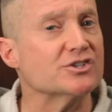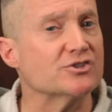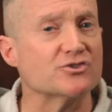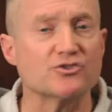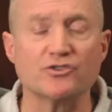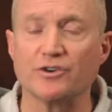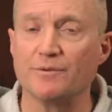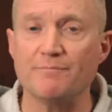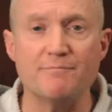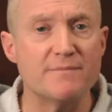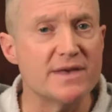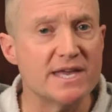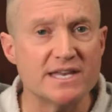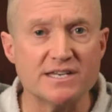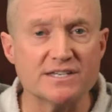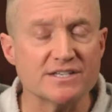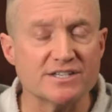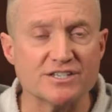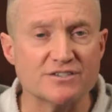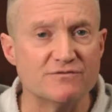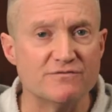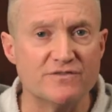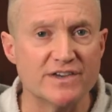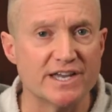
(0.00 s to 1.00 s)
a
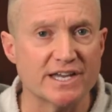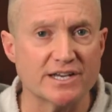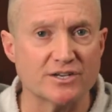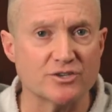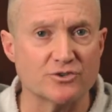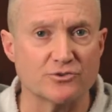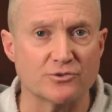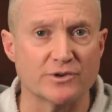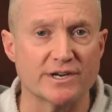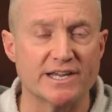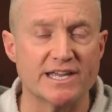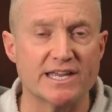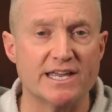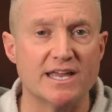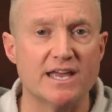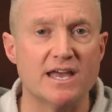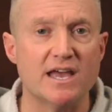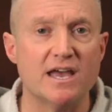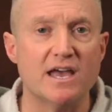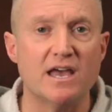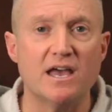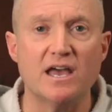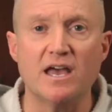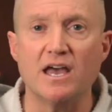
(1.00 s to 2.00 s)
tremendous victory,
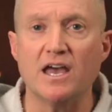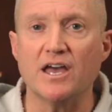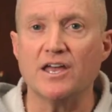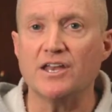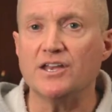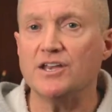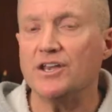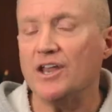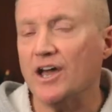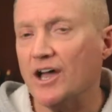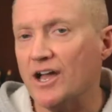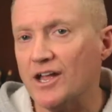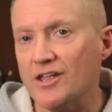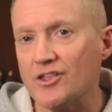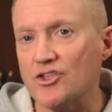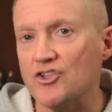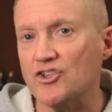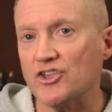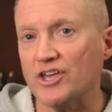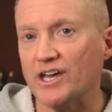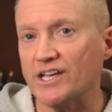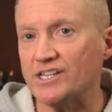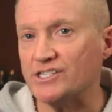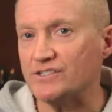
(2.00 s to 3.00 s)
not
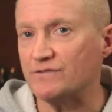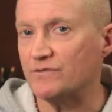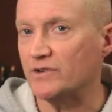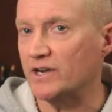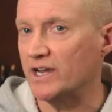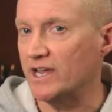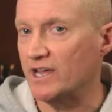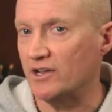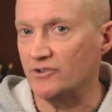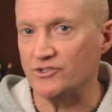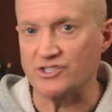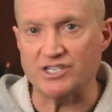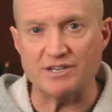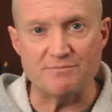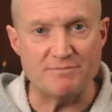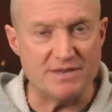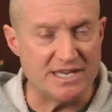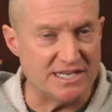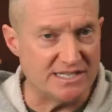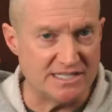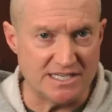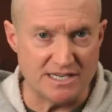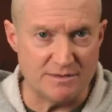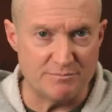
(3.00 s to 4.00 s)
just for
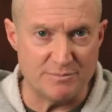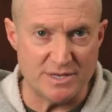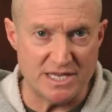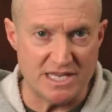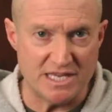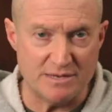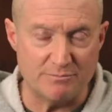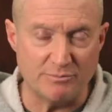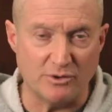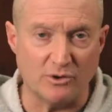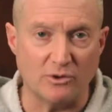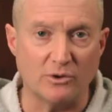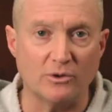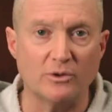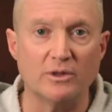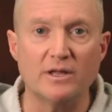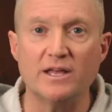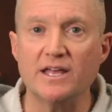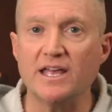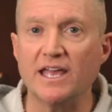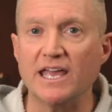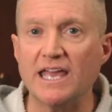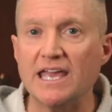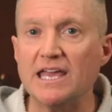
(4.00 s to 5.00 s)
LGBT people.
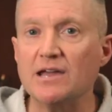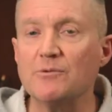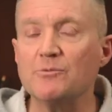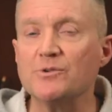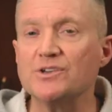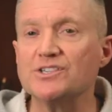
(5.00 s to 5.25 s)
It